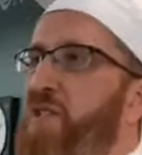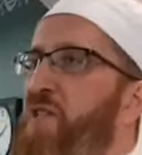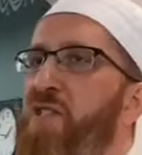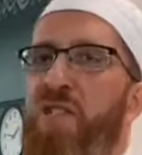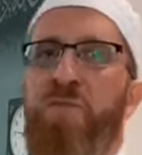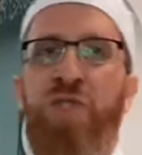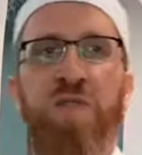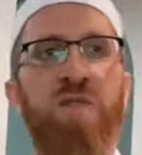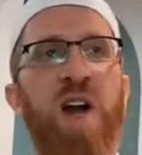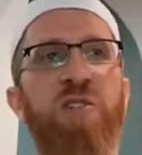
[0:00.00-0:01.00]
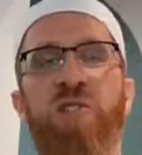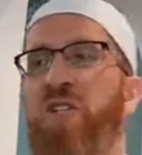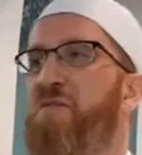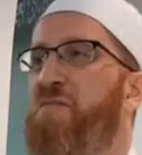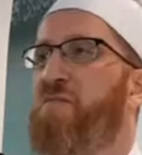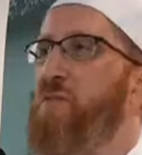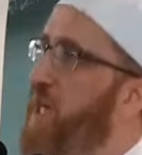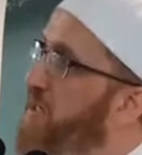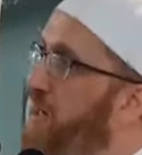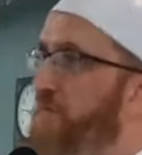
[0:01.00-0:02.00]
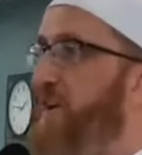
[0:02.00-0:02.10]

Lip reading: thinks I'm still fasting. Yeah, I'm